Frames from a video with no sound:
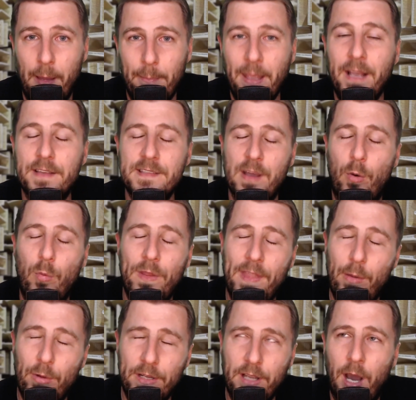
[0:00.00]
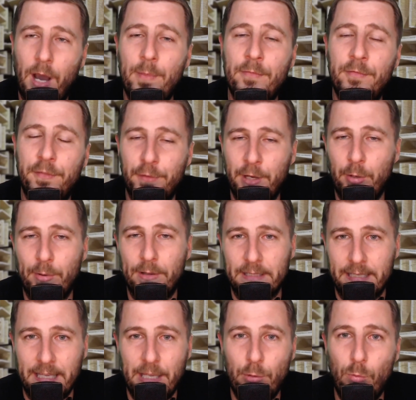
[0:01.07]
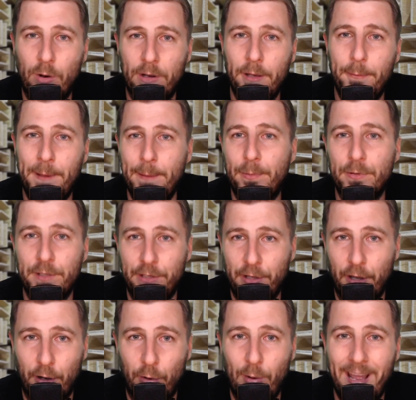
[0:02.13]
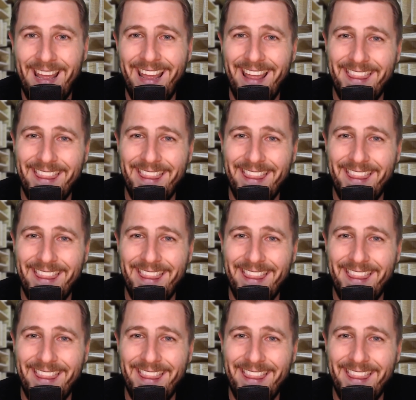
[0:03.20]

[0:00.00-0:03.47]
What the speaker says: because when they would come frequently, he wanted people to know